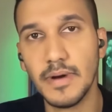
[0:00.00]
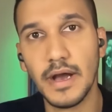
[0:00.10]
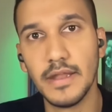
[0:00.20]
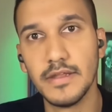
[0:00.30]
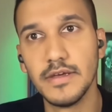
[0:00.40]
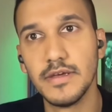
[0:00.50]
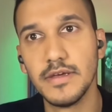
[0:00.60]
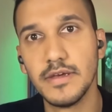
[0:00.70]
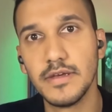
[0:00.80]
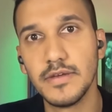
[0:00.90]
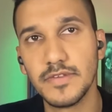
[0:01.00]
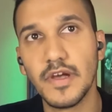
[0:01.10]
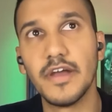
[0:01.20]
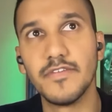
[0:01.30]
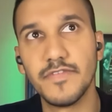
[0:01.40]
but
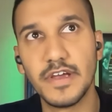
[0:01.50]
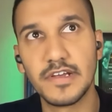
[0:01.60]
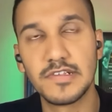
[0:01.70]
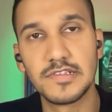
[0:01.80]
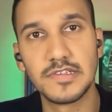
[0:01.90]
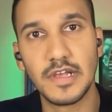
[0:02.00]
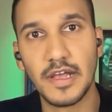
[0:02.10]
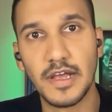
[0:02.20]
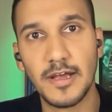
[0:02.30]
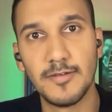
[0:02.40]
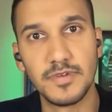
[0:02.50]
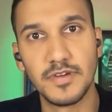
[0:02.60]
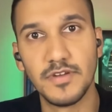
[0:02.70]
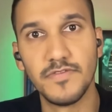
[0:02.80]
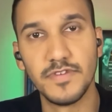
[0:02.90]
side effects
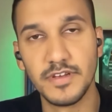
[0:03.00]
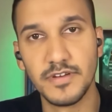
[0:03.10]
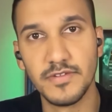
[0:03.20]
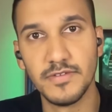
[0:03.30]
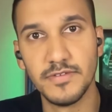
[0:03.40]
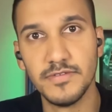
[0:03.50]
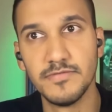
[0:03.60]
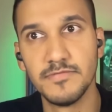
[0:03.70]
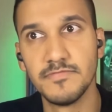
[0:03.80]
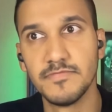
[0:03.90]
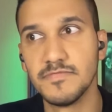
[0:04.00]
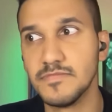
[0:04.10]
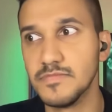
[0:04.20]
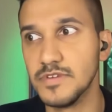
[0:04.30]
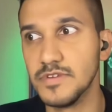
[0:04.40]
can often include,
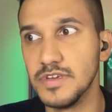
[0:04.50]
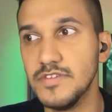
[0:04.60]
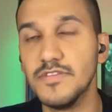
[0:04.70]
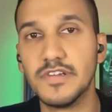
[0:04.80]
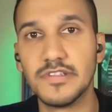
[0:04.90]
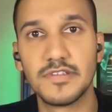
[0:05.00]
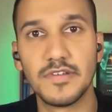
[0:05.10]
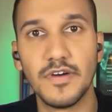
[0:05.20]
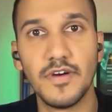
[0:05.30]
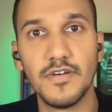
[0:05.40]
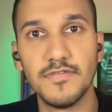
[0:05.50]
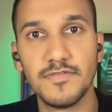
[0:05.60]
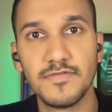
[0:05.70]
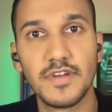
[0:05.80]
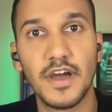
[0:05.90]
hindrance of
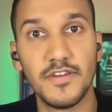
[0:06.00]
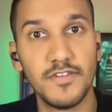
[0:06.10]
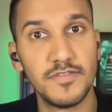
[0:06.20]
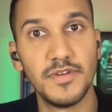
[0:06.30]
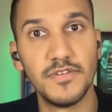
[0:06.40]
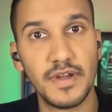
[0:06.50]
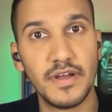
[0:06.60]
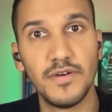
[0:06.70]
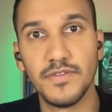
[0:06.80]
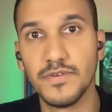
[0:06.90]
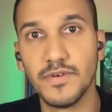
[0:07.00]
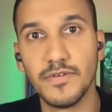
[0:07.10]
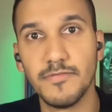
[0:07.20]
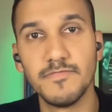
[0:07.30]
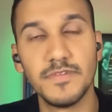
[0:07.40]
cardiorespiratory health, or
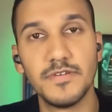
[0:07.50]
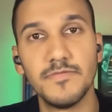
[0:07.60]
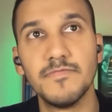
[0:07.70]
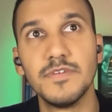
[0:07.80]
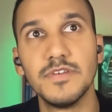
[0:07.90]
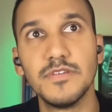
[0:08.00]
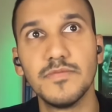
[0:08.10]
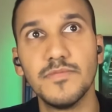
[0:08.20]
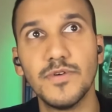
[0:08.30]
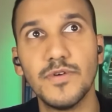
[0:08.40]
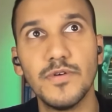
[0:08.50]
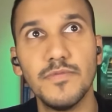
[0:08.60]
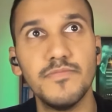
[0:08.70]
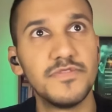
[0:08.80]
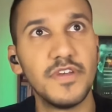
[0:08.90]
more
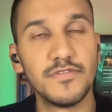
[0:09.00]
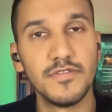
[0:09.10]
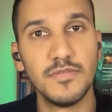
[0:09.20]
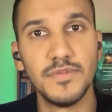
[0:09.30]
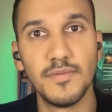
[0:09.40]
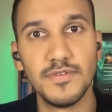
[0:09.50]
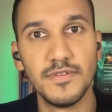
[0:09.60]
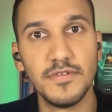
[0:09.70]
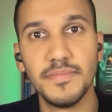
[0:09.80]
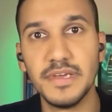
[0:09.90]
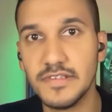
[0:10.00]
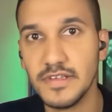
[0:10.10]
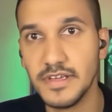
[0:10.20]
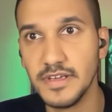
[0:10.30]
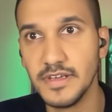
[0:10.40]
central abdominal
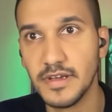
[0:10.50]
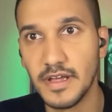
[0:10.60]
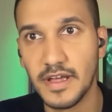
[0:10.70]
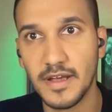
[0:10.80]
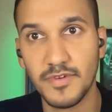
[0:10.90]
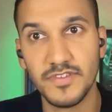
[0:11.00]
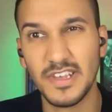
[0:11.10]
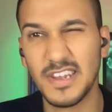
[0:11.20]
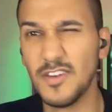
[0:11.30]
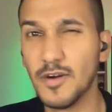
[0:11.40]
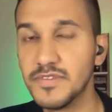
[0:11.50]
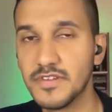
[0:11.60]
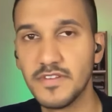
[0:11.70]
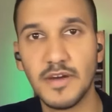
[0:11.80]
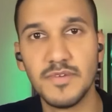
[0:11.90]
obesity, whereas you're getting the opposite
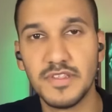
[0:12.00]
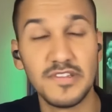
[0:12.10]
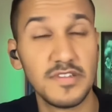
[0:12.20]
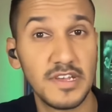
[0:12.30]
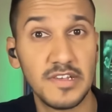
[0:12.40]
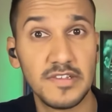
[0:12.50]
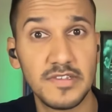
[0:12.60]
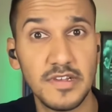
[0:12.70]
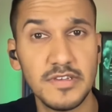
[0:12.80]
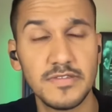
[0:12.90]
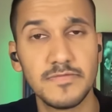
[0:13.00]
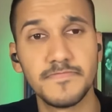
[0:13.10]
of that with things like exercise.